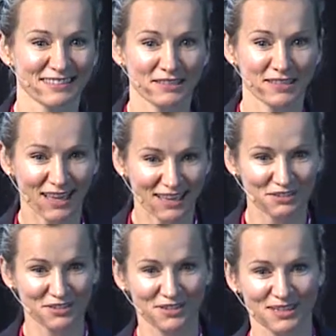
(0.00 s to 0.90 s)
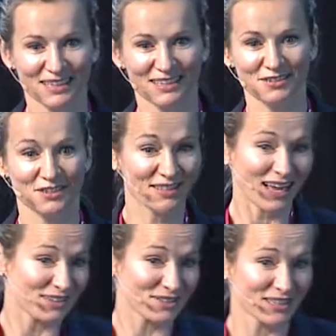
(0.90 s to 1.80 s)
Touch. She's
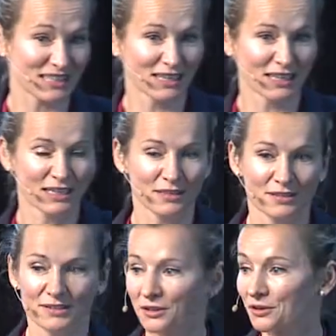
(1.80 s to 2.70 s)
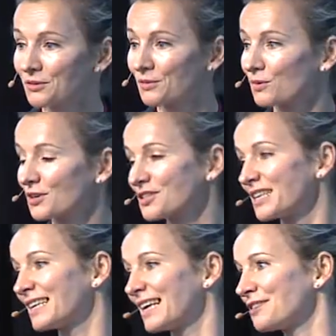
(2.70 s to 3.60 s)
touch. So what does she
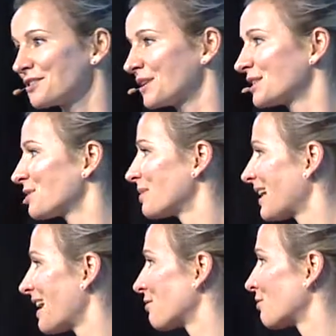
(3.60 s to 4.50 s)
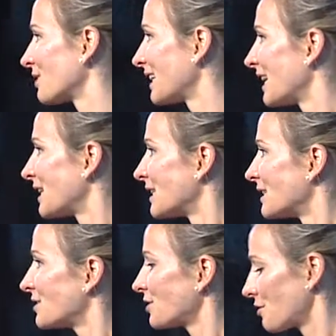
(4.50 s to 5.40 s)
need? She needs to be cuddled.
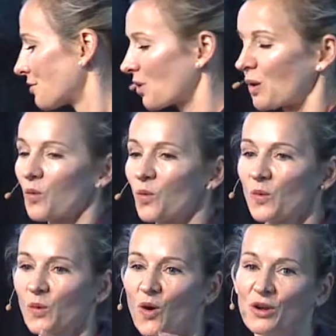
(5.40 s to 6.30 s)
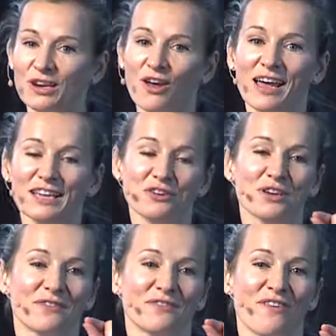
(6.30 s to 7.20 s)
So online you
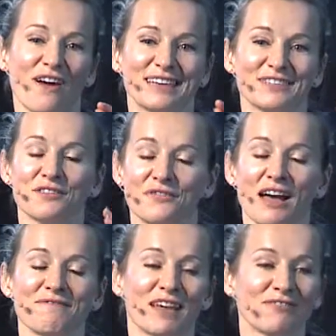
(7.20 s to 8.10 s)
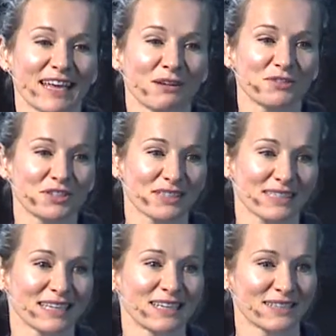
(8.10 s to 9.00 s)
can find the 5 love languages,
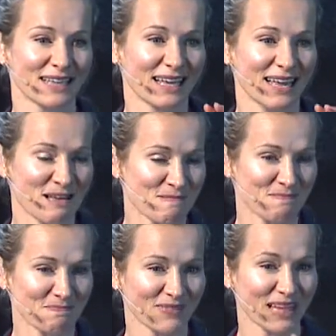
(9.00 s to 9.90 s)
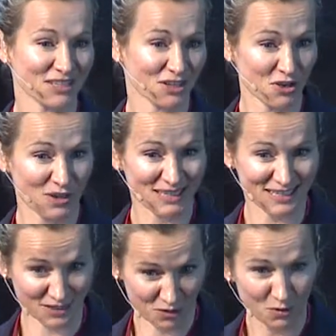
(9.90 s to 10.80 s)
and it's
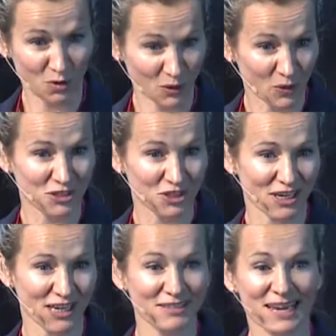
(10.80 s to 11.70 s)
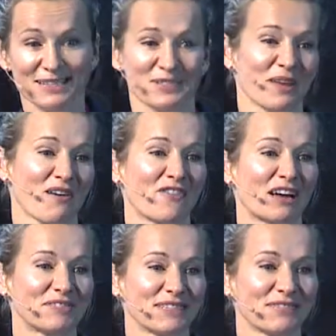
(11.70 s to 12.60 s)
a quick questionnaire. It takes about
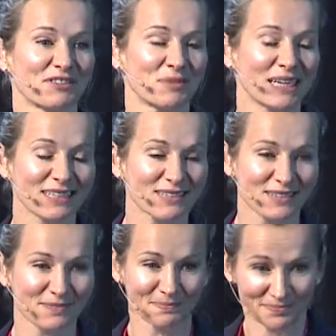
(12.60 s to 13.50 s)
5 to 7 minutes.